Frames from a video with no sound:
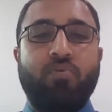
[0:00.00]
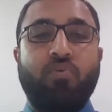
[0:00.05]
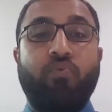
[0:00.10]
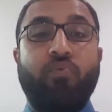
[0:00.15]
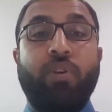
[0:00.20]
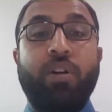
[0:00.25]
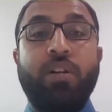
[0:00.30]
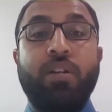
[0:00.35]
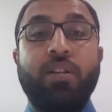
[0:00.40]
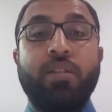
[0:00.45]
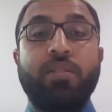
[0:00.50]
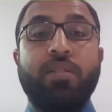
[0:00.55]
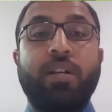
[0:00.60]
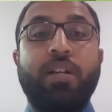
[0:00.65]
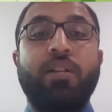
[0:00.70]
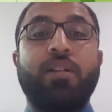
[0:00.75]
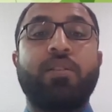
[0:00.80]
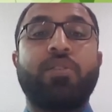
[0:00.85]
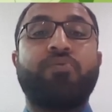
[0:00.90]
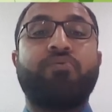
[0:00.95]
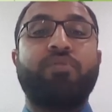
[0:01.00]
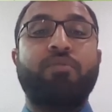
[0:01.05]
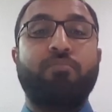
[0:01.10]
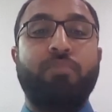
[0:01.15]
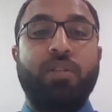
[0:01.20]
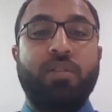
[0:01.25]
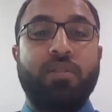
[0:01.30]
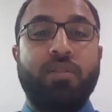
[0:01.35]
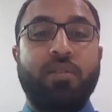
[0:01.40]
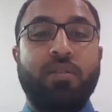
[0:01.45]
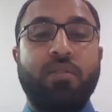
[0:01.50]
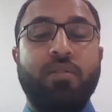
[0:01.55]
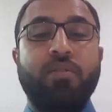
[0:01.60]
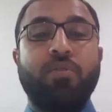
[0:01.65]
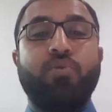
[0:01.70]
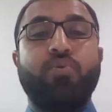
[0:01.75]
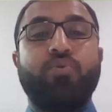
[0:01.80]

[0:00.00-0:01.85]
So what does that dust-free mean?